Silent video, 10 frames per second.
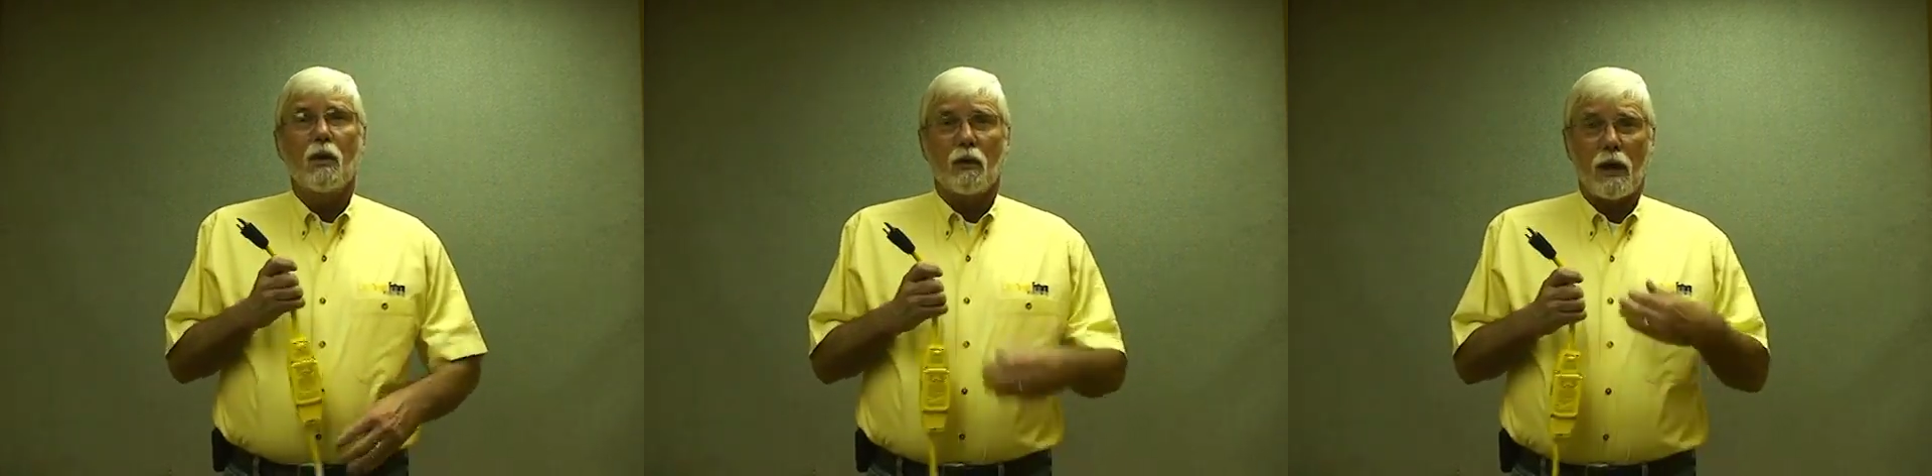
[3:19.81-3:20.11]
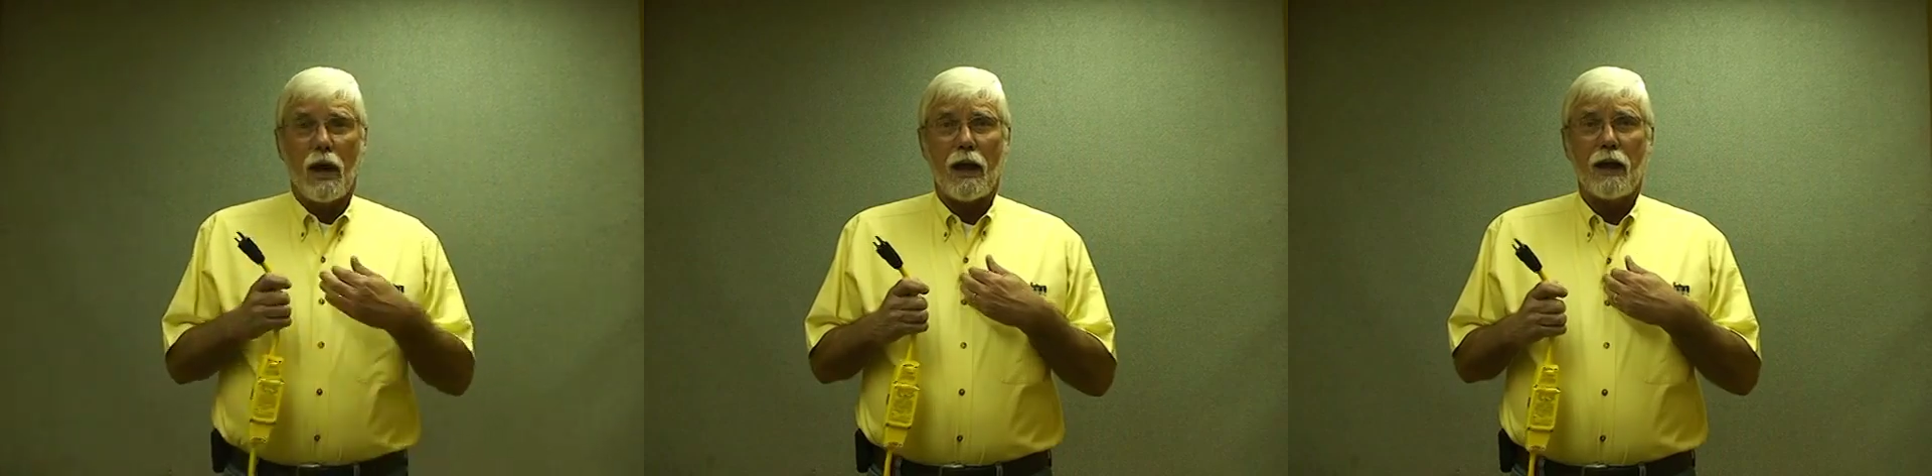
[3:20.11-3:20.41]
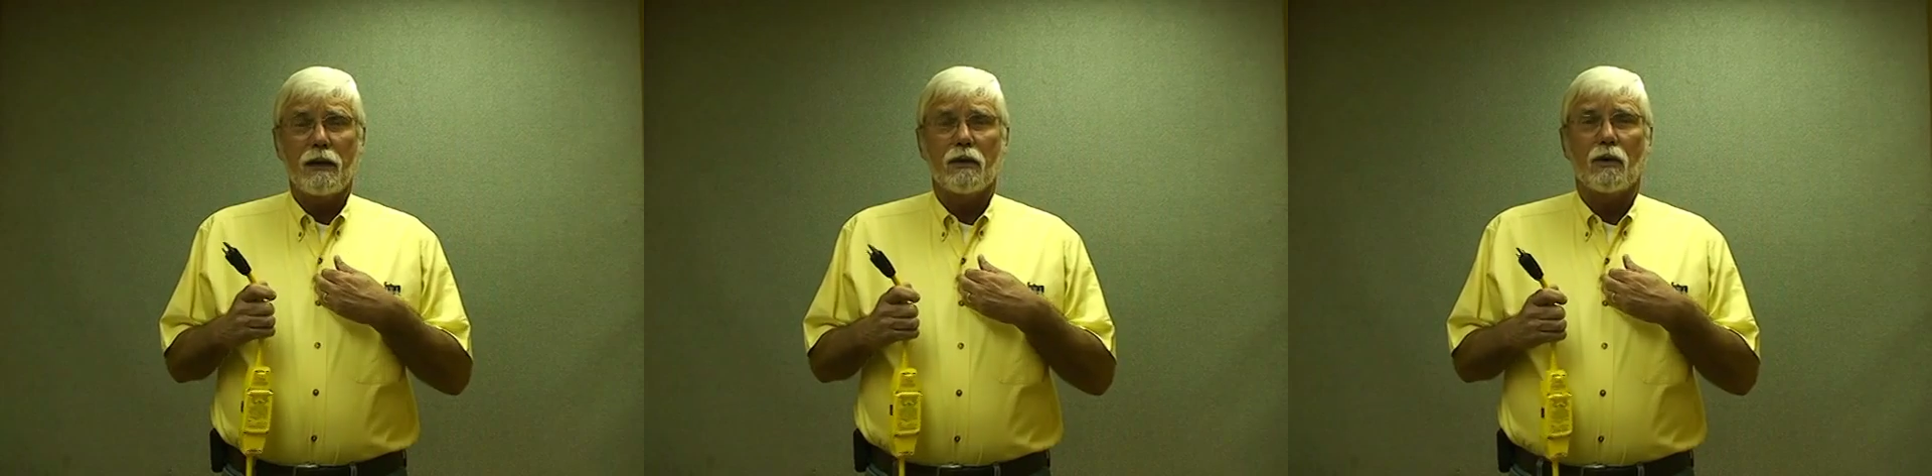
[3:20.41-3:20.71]
When
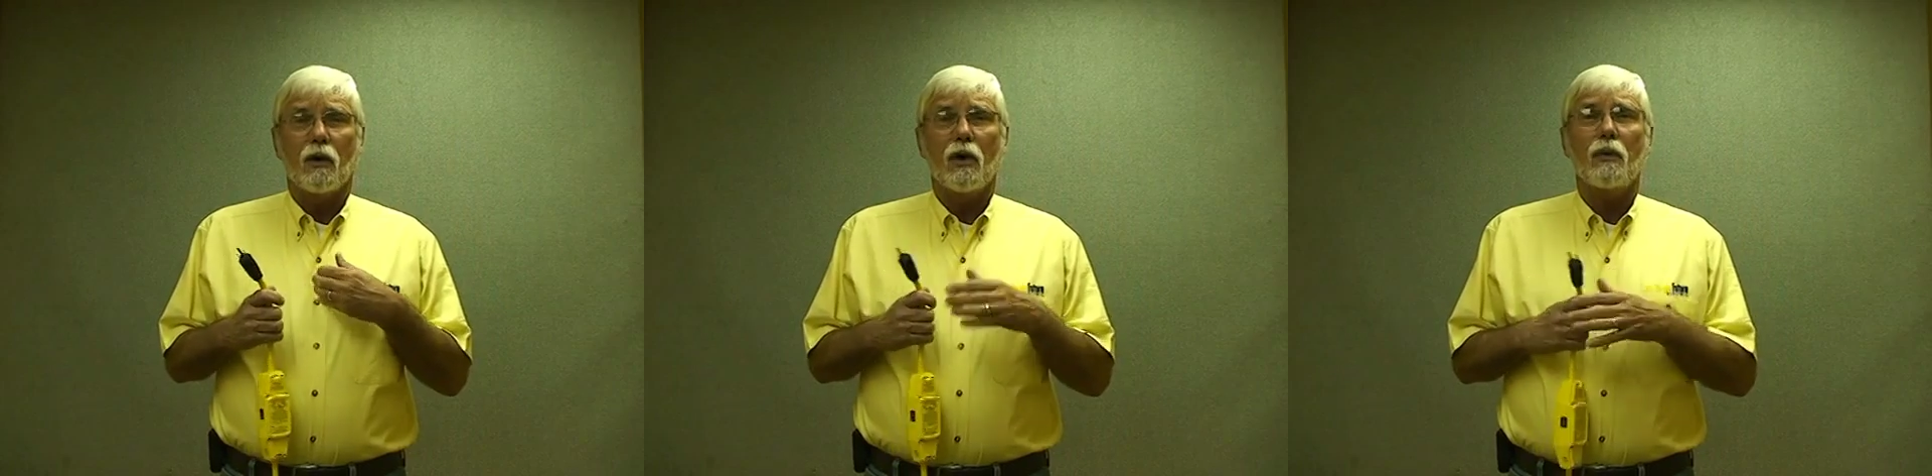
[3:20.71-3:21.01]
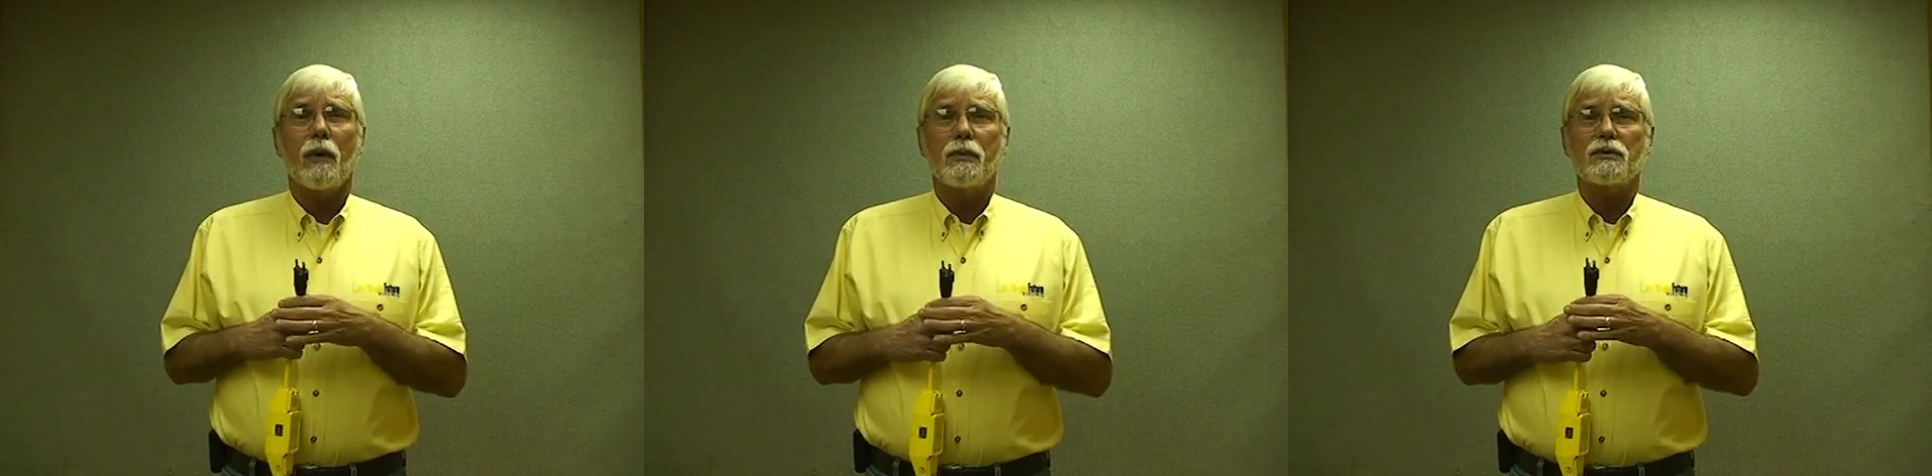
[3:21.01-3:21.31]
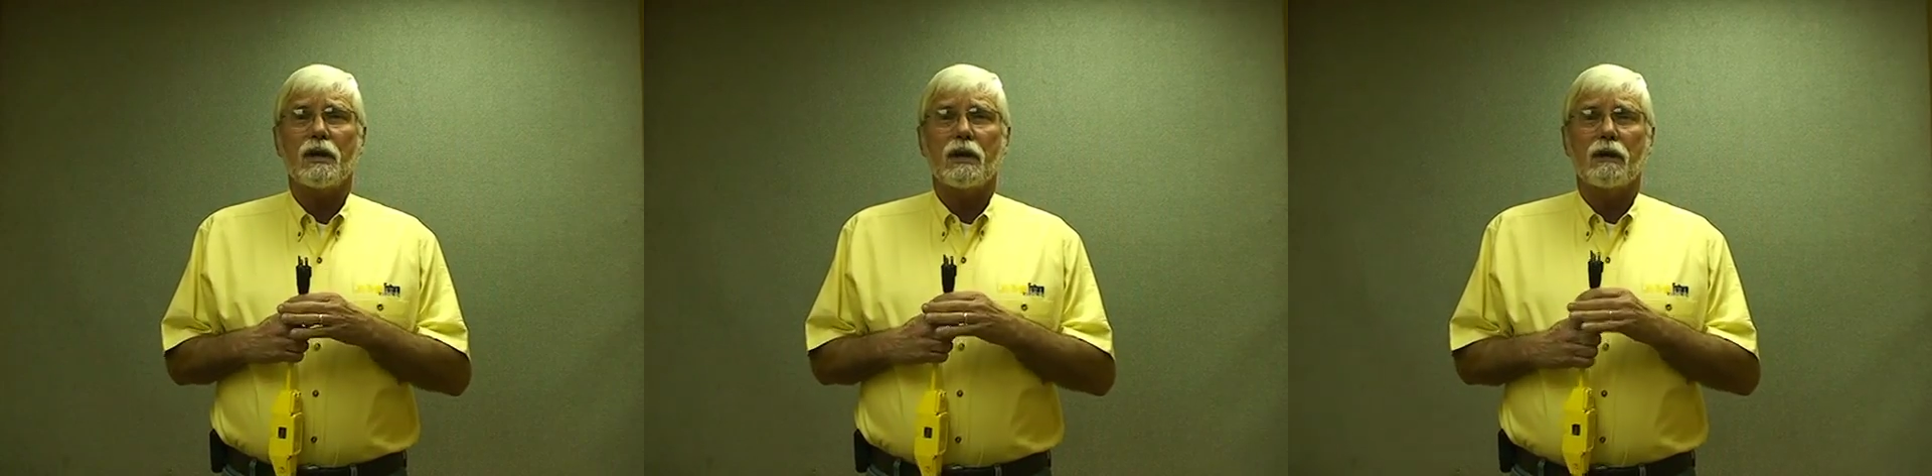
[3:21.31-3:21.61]
I or a
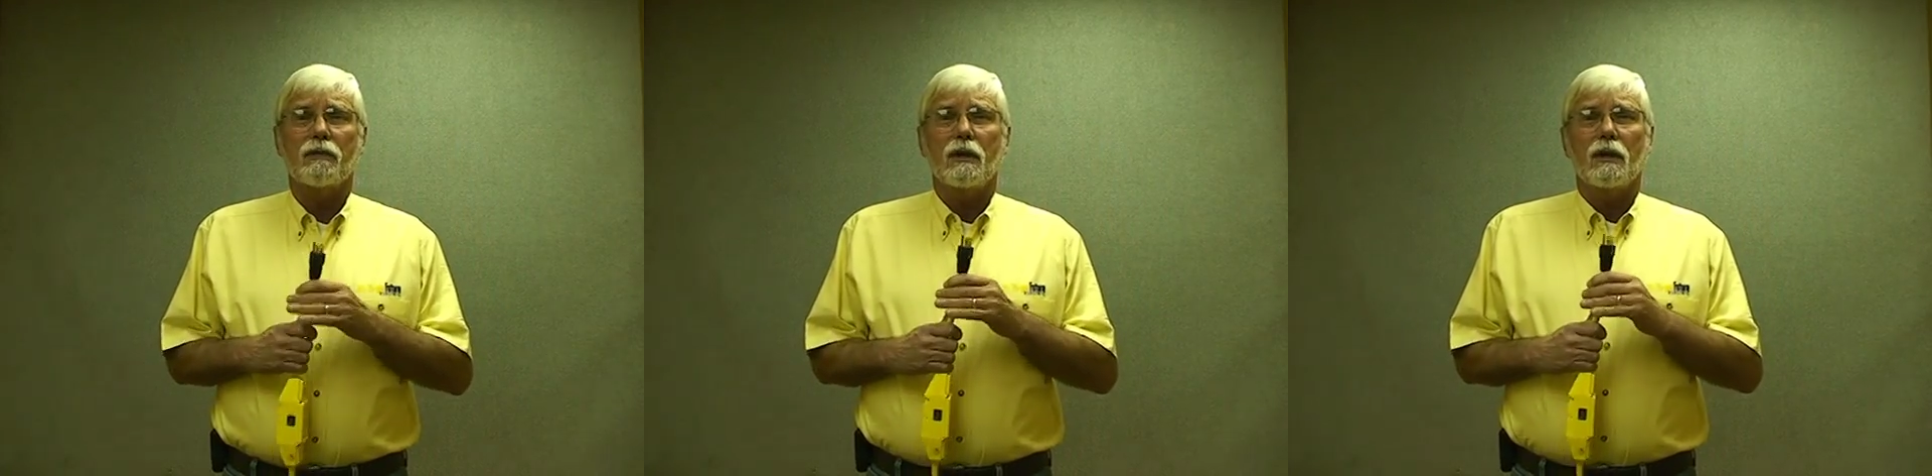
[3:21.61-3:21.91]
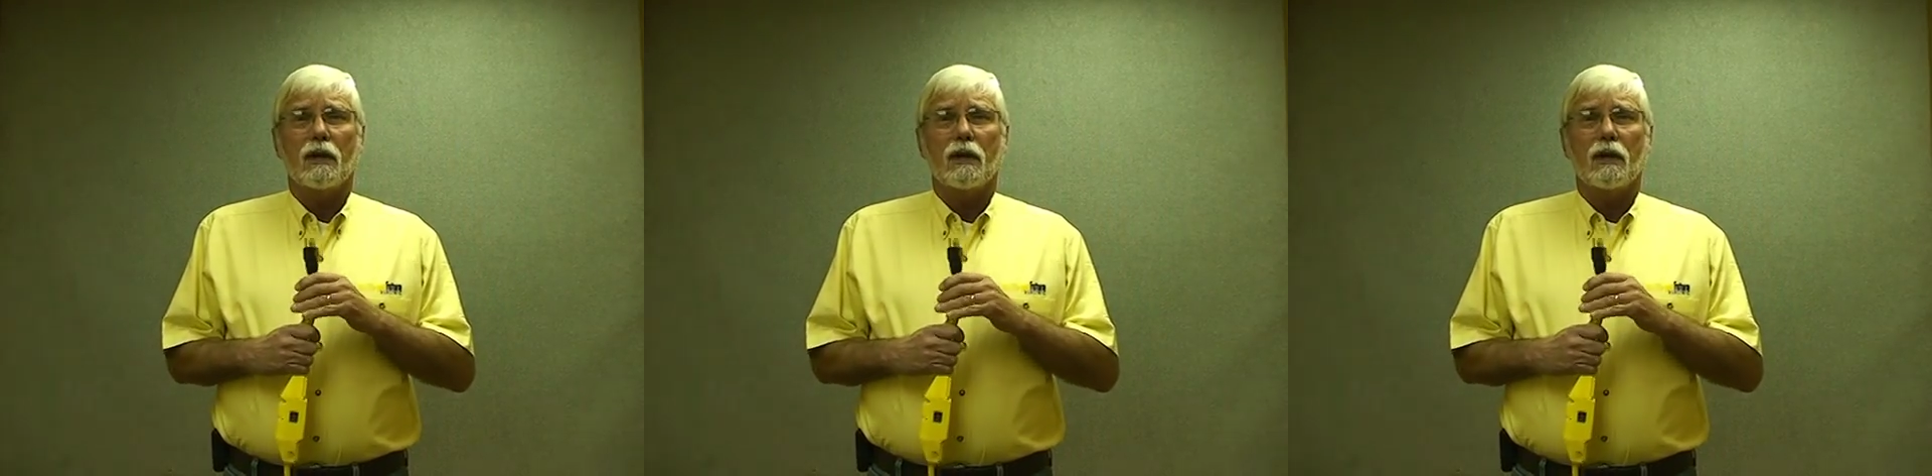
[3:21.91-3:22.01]
representative